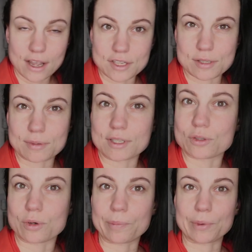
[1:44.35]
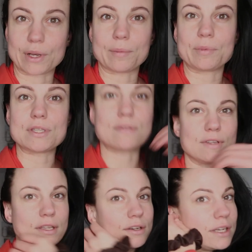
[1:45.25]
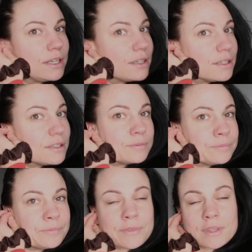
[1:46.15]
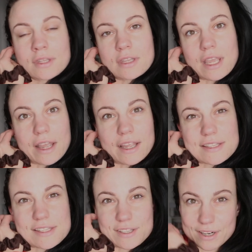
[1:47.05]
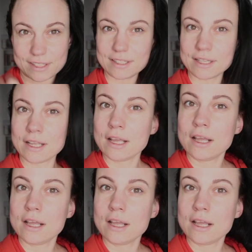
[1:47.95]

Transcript: Just wanted to open up this video and yeah, get started.